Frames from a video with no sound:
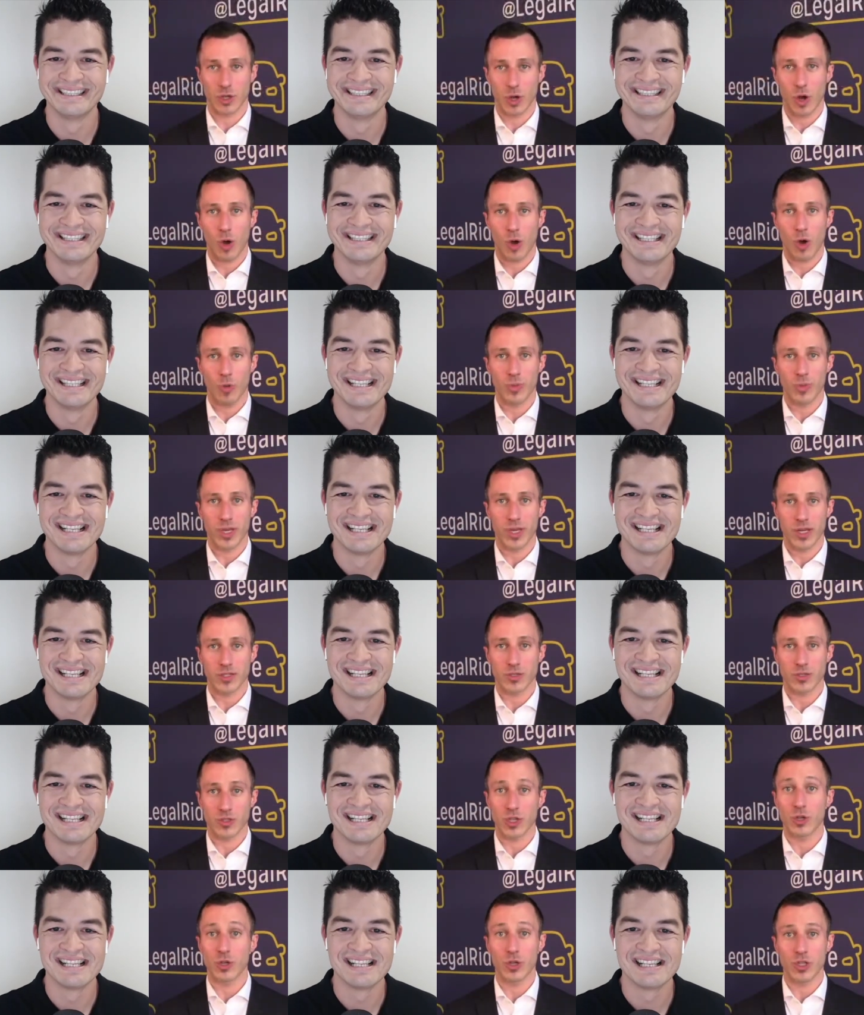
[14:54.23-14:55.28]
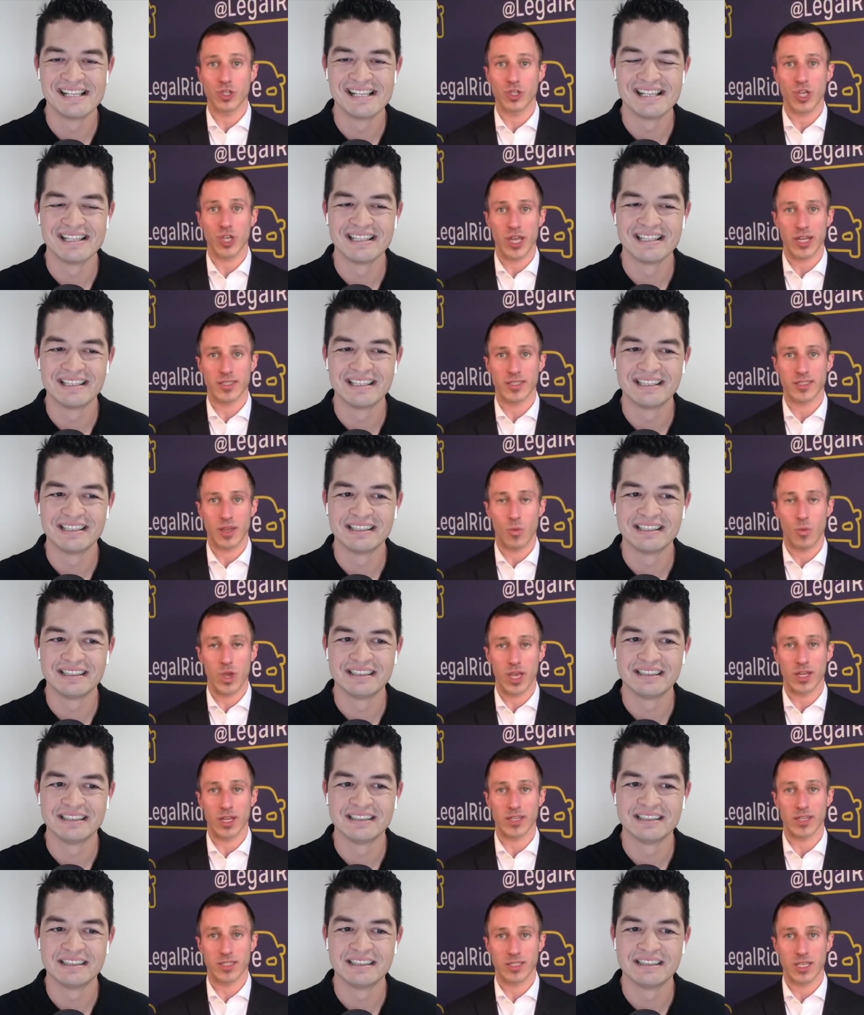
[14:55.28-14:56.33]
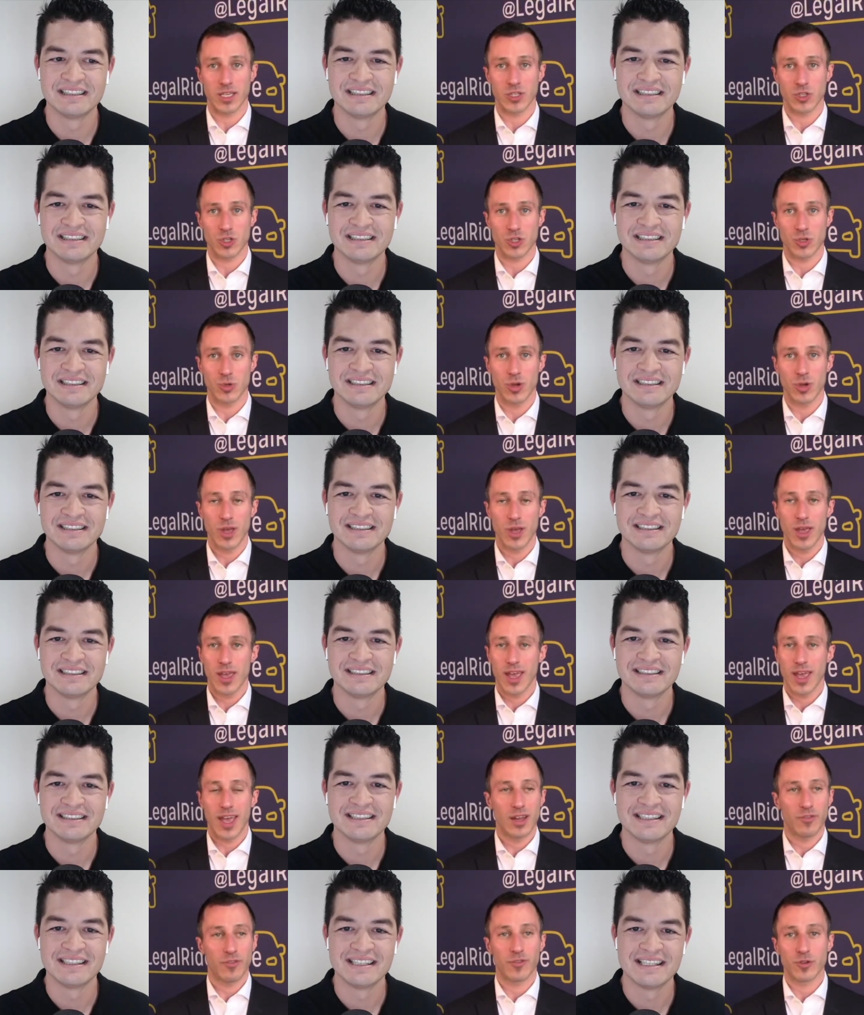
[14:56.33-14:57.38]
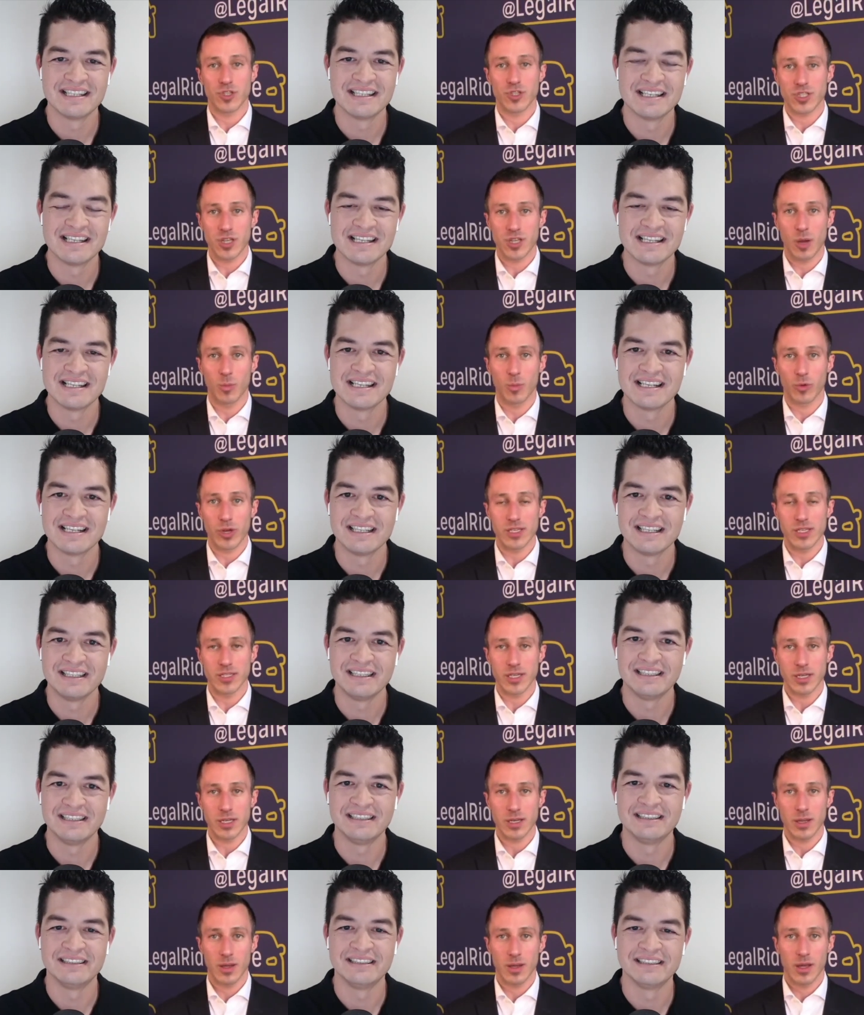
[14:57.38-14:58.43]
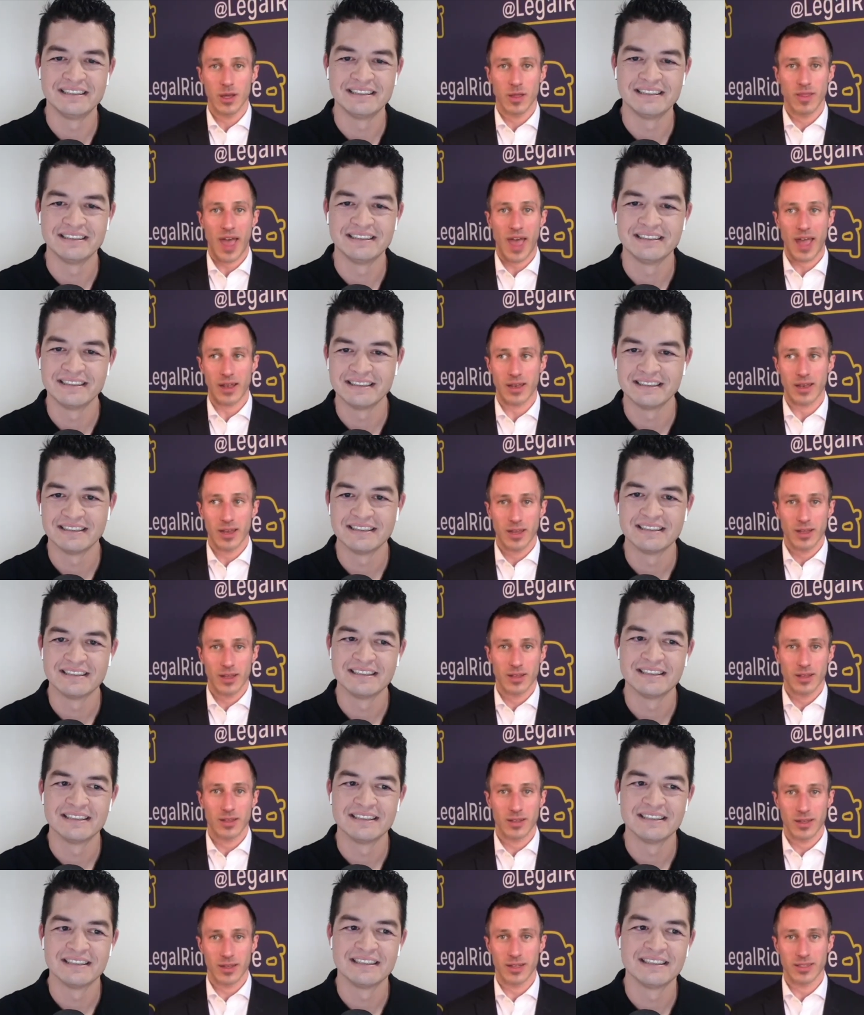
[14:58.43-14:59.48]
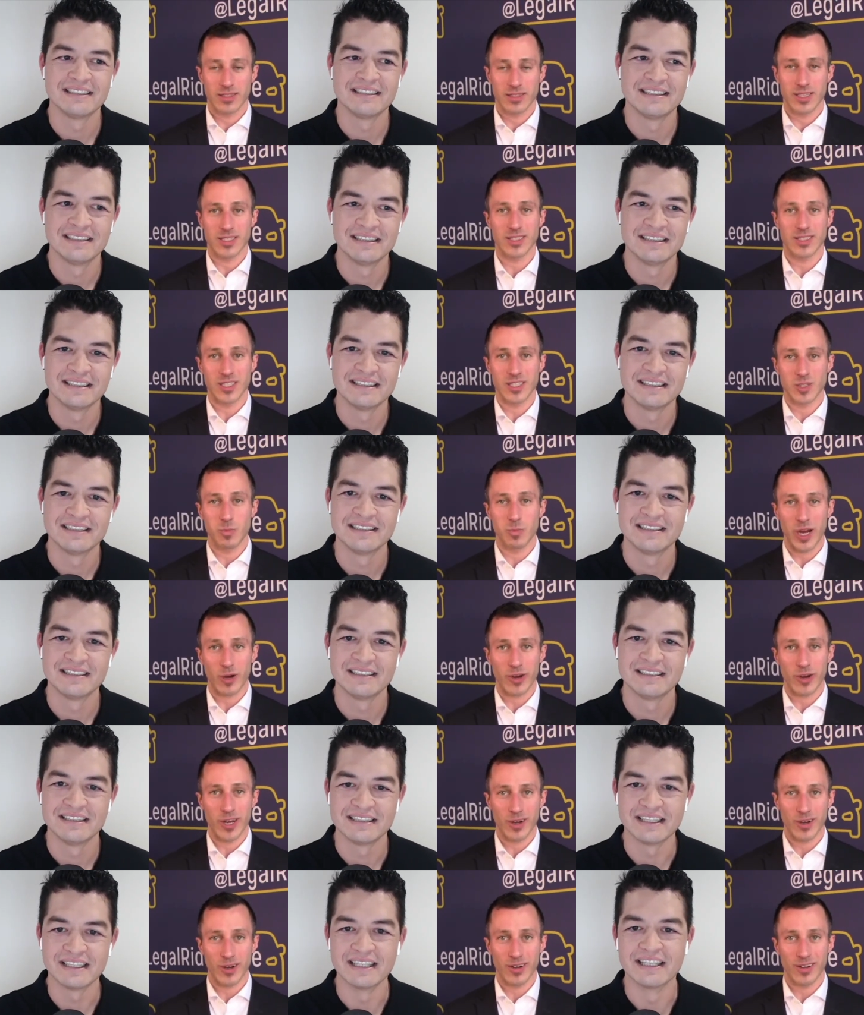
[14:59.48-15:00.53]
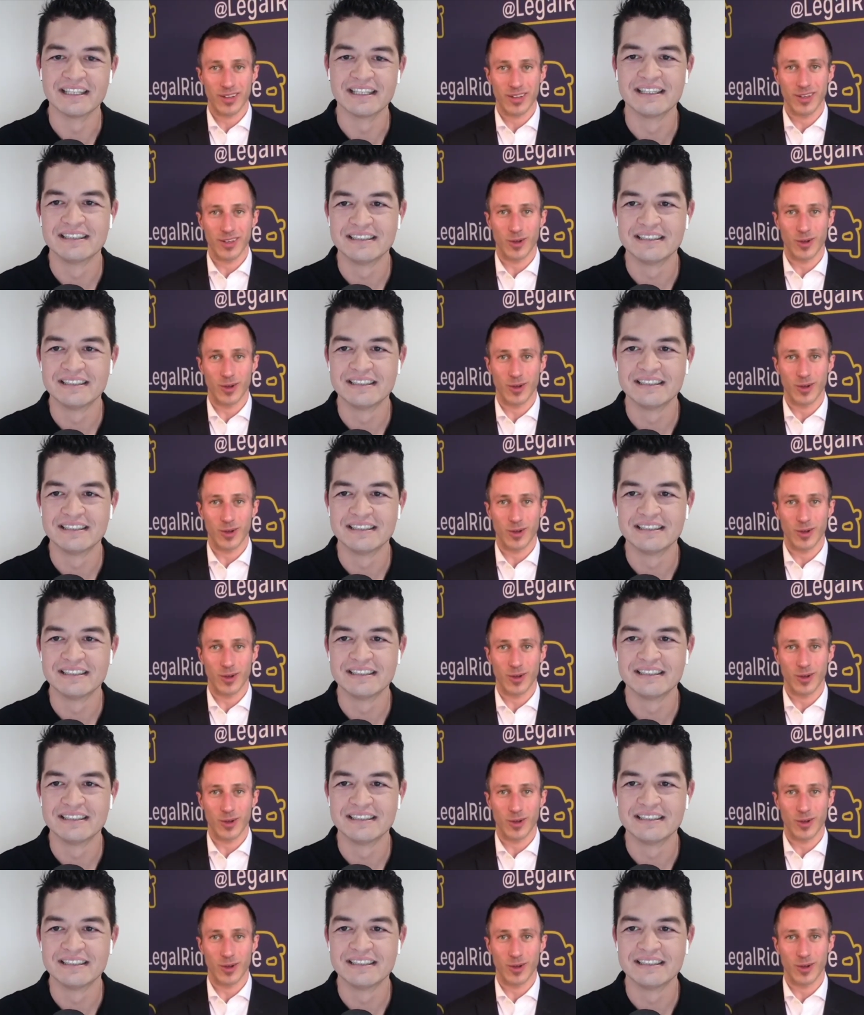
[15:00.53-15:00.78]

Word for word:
Speaker 1: call because there's a good chance that we can assist you. And if for some reason that uh, distance barrier, you know,